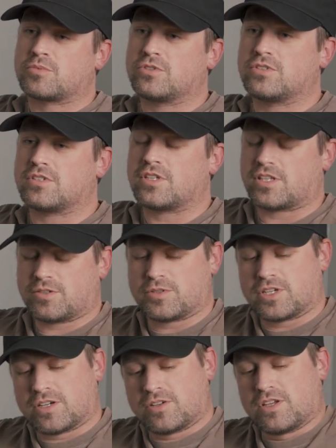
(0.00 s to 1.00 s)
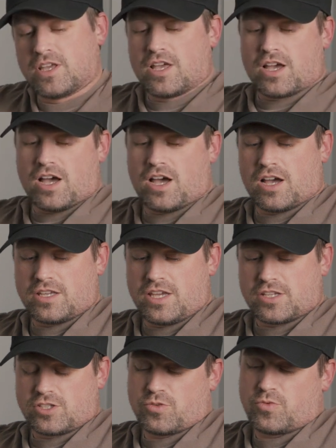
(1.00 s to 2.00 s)
Yeah, please, yeah, there we go.
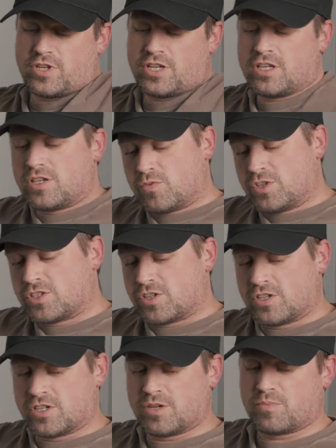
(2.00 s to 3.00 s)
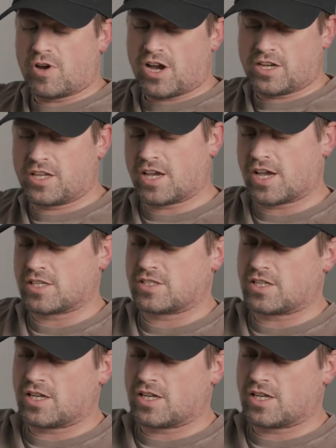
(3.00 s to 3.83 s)
So we started a podcast,